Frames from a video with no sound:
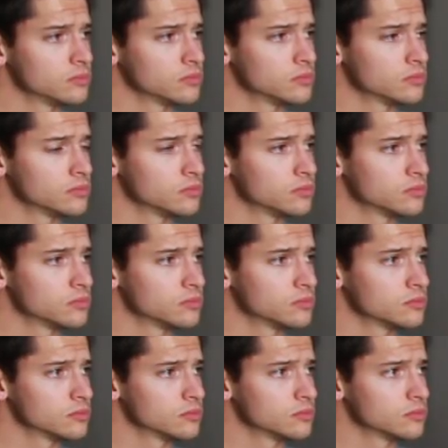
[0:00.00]

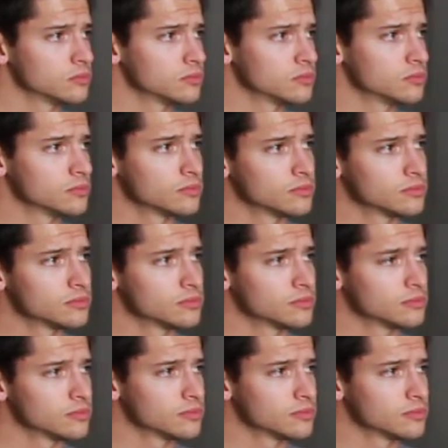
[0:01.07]
(not speaking)